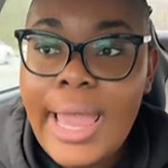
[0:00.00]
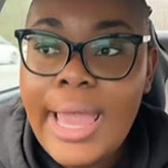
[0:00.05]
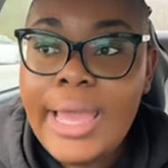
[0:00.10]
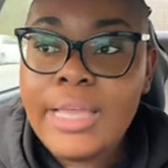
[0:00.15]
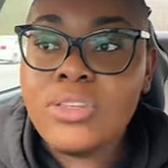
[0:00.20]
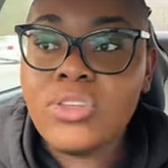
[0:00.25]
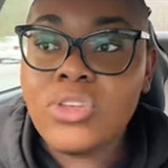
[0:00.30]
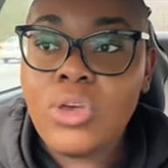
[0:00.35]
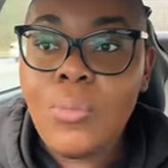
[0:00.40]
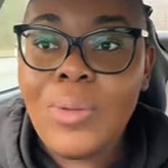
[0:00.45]

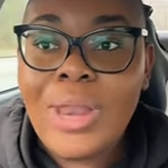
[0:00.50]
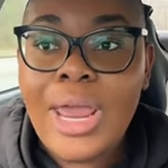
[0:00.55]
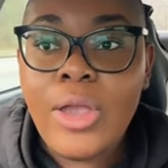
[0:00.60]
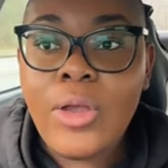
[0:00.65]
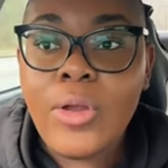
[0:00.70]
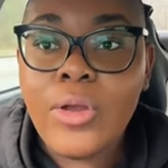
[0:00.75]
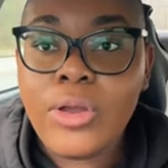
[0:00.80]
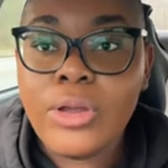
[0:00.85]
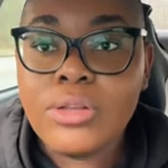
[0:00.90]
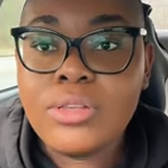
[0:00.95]
And so when
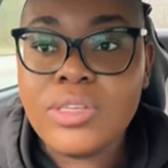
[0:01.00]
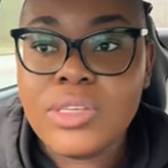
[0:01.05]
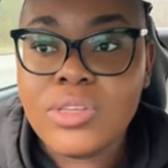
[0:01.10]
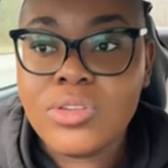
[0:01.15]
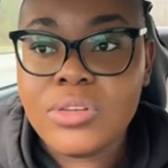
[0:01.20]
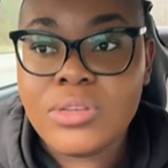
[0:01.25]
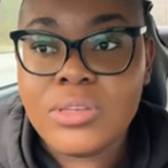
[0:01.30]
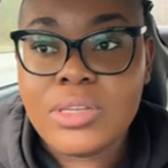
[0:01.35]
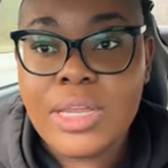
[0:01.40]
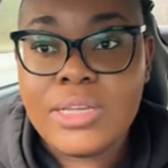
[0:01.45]
I heard
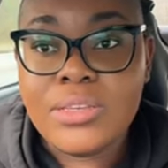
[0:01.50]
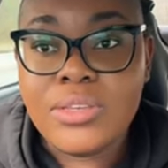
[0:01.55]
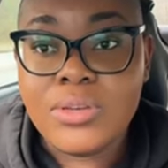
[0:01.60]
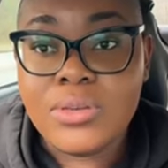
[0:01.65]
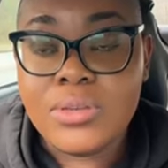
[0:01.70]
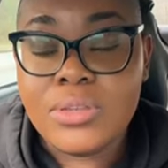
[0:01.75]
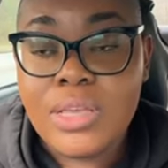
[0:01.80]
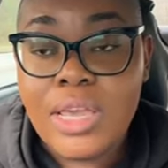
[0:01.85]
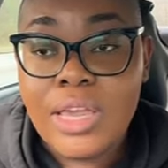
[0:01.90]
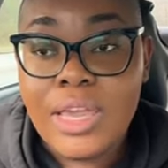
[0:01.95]
Sister
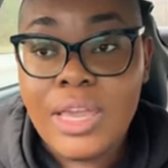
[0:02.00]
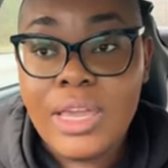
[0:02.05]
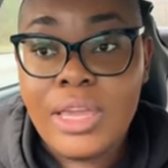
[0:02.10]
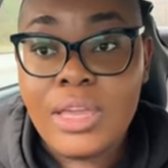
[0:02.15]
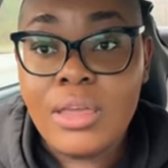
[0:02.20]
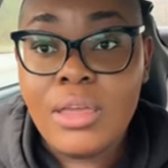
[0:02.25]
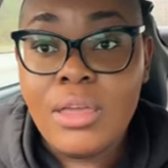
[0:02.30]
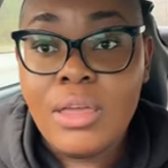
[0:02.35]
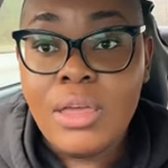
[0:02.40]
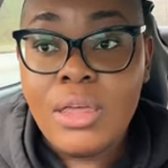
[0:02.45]
Celestial
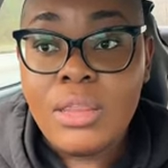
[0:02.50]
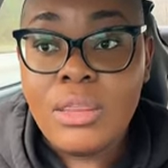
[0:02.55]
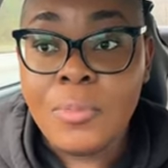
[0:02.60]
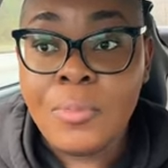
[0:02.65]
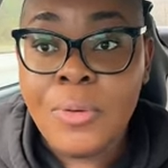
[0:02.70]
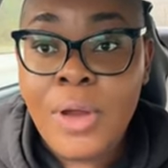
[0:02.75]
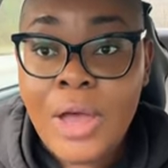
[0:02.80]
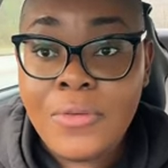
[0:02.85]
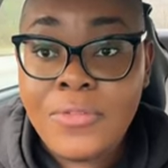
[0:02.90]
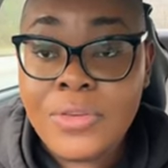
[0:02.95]
saying
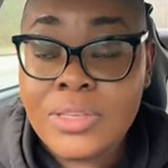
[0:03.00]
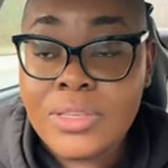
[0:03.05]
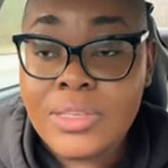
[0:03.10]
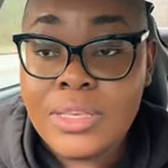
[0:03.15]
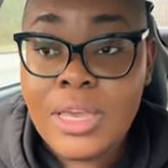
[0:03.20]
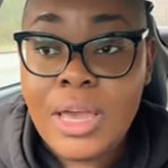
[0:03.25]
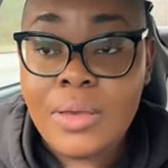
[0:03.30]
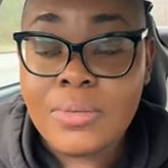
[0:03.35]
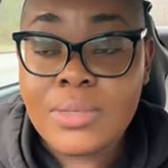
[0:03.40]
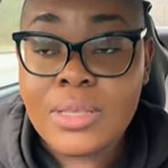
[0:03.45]
the
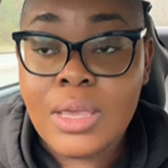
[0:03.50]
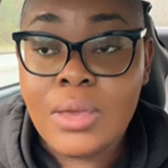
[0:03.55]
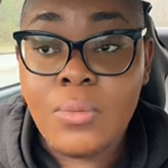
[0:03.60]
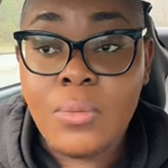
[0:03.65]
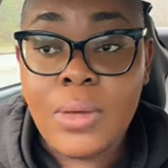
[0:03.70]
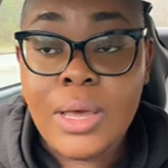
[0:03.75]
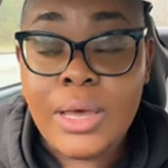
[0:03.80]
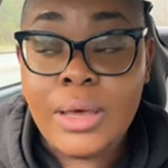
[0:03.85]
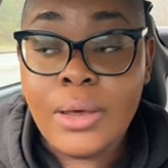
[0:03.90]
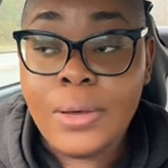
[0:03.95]
prophecy, I was
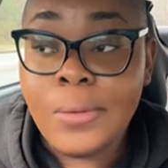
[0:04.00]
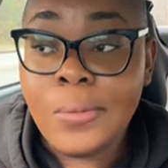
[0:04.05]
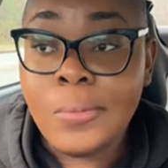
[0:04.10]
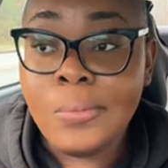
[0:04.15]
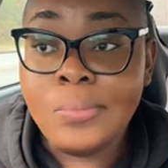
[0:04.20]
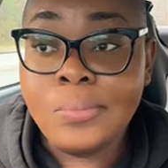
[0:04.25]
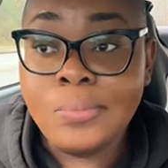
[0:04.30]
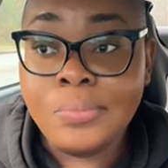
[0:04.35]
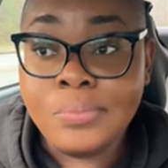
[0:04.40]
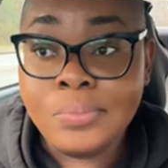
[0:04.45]
like,
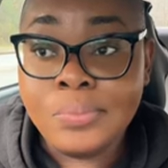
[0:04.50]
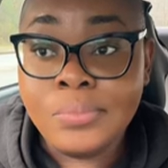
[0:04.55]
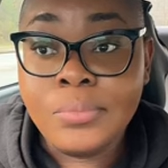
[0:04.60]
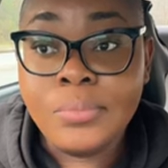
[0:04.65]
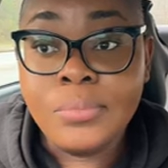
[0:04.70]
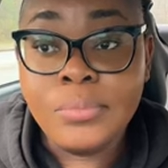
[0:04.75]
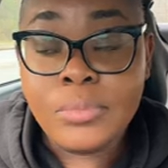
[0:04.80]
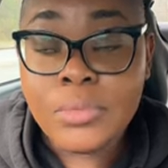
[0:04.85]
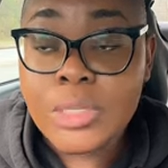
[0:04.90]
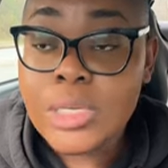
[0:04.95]
wow,
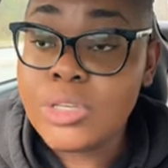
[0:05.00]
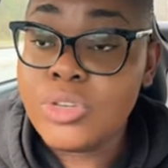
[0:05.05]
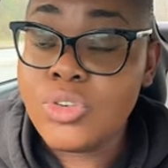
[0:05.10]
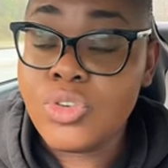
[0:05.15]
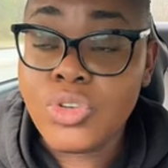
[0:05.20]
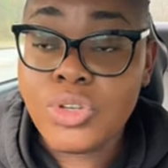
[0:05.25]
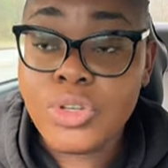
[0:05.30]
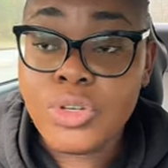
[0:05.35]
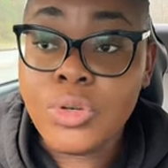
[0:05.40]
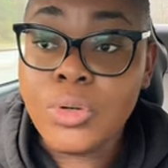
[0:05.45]
mm,
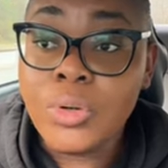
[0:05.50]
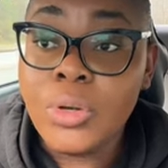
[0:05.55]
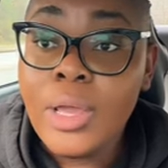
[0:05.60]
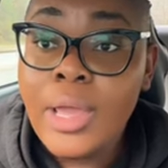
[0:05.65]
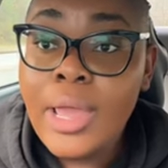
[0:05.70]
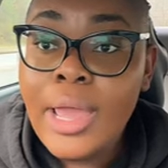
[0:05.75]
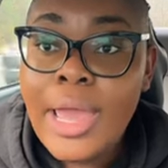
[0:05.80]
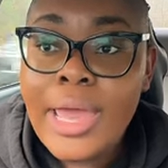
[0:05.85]
it's true.